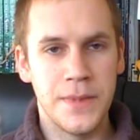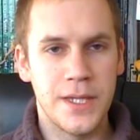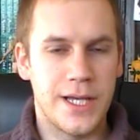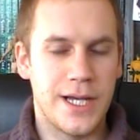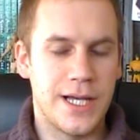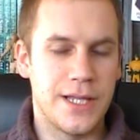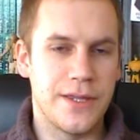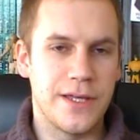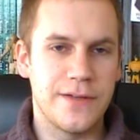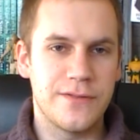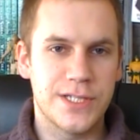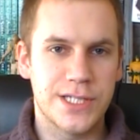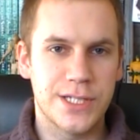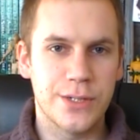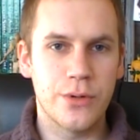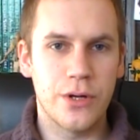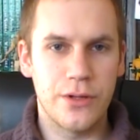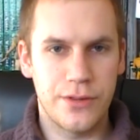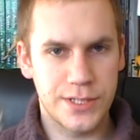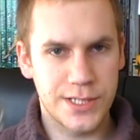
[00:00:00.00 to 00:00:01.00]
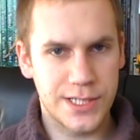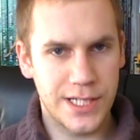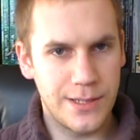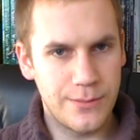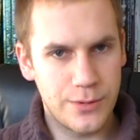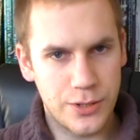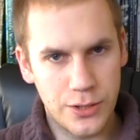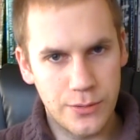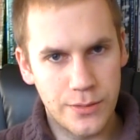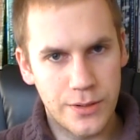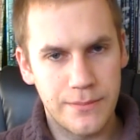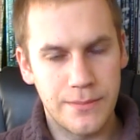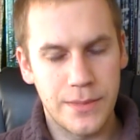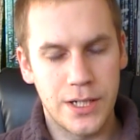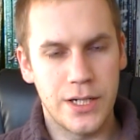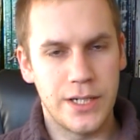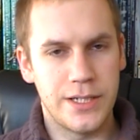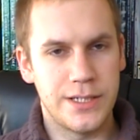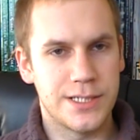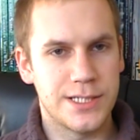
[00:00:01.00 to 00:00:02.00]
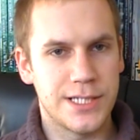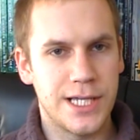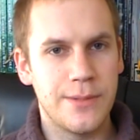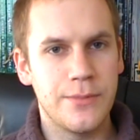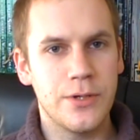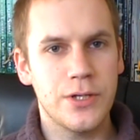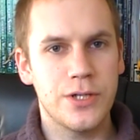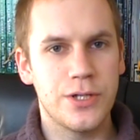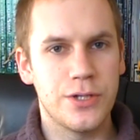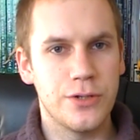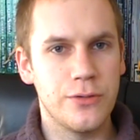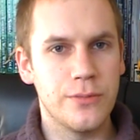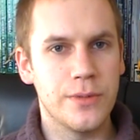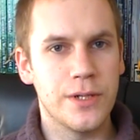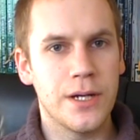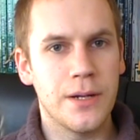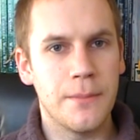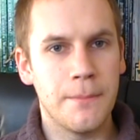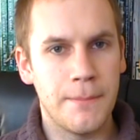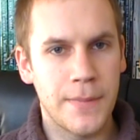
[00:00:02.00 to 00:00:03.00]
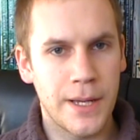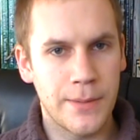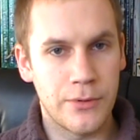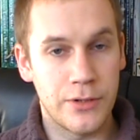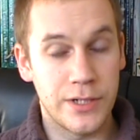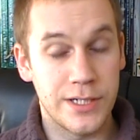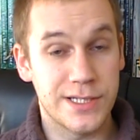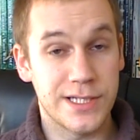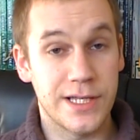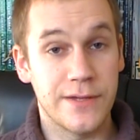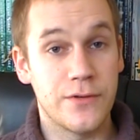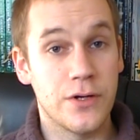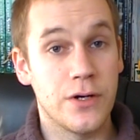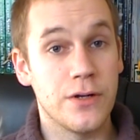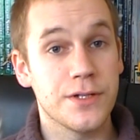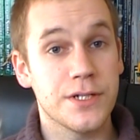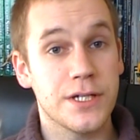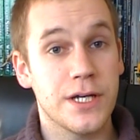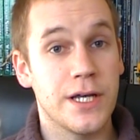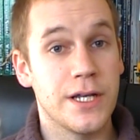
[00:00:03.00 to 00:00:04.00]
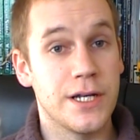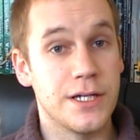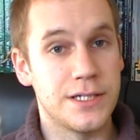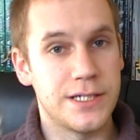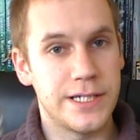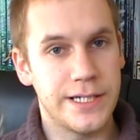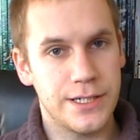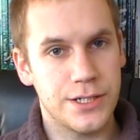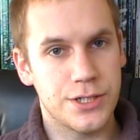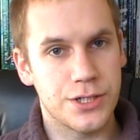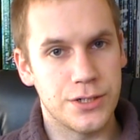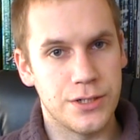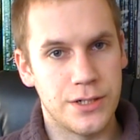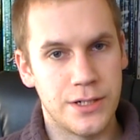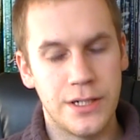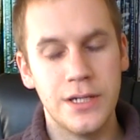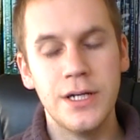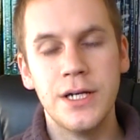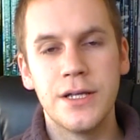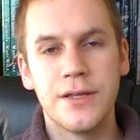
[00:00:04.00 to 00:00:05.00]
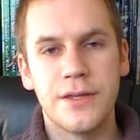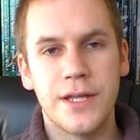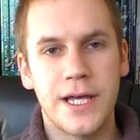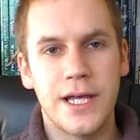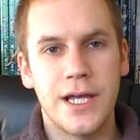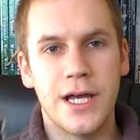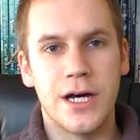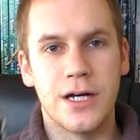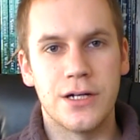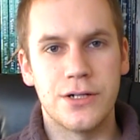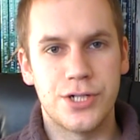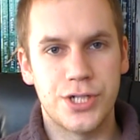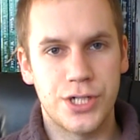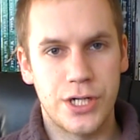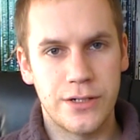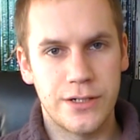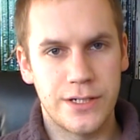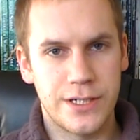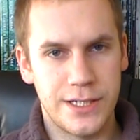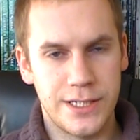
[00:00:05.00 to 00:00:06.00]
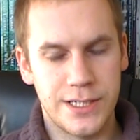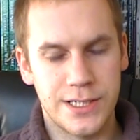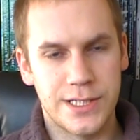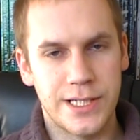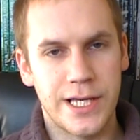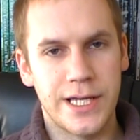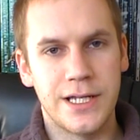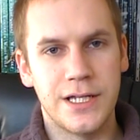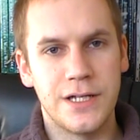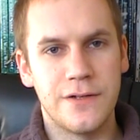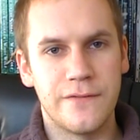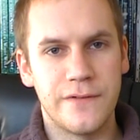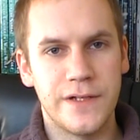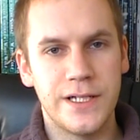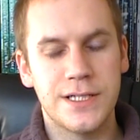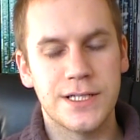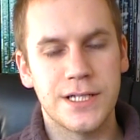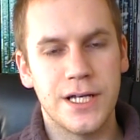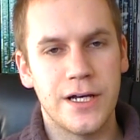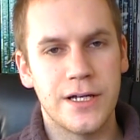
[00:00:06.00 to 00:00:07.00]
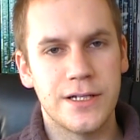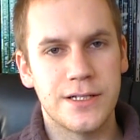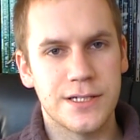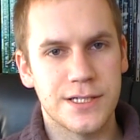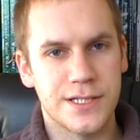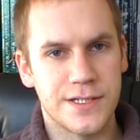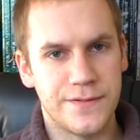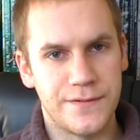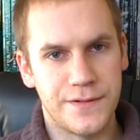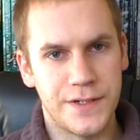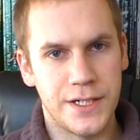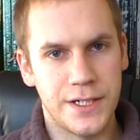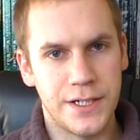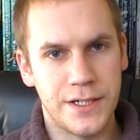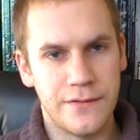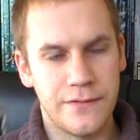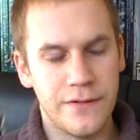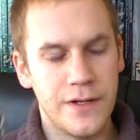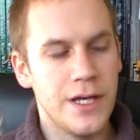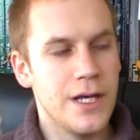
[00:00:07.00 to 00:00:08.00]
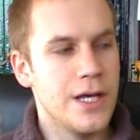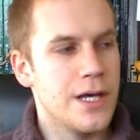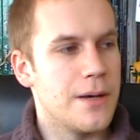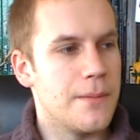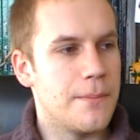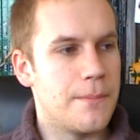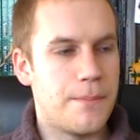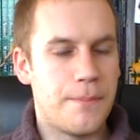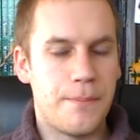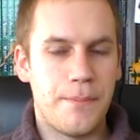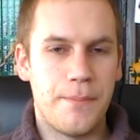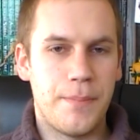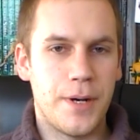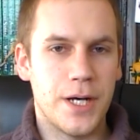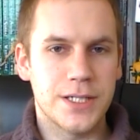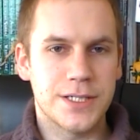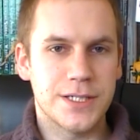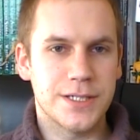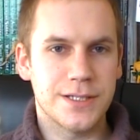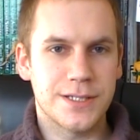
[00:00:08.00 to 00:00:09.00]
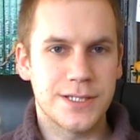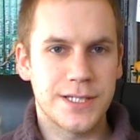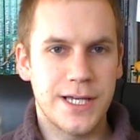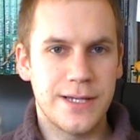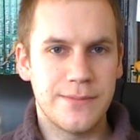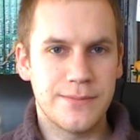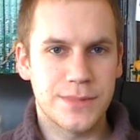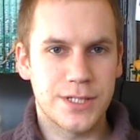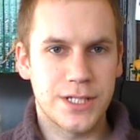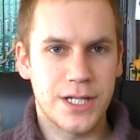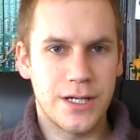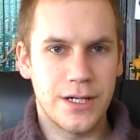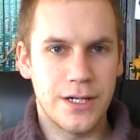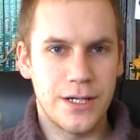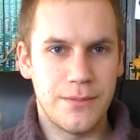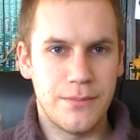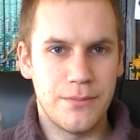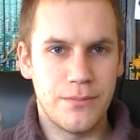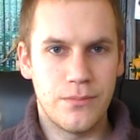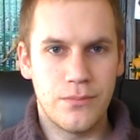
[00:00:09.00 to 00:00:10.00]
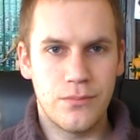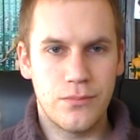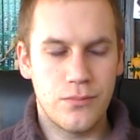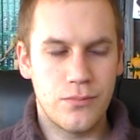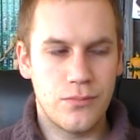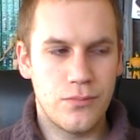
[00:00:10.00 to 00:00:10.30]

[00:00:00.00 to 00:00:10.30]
and they've still got the same human mind, same human memories. They've got an addiction, they are junkies, they need Vitae to survive, but at the same time,